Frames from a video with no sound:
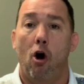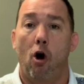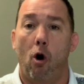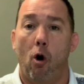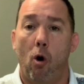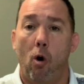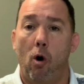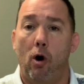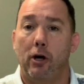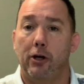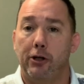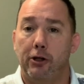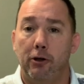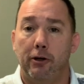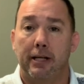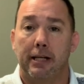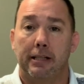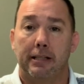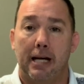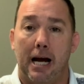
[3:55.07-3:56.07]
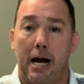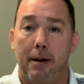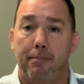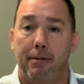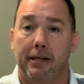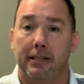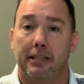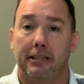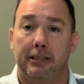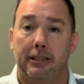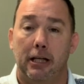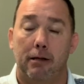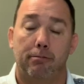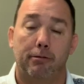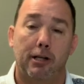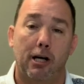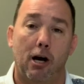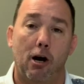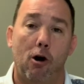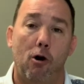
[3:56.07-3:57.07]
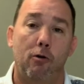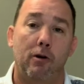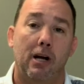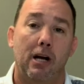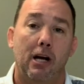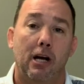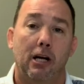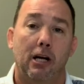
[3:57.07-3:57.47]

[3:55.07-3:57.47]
or you can type in the zip code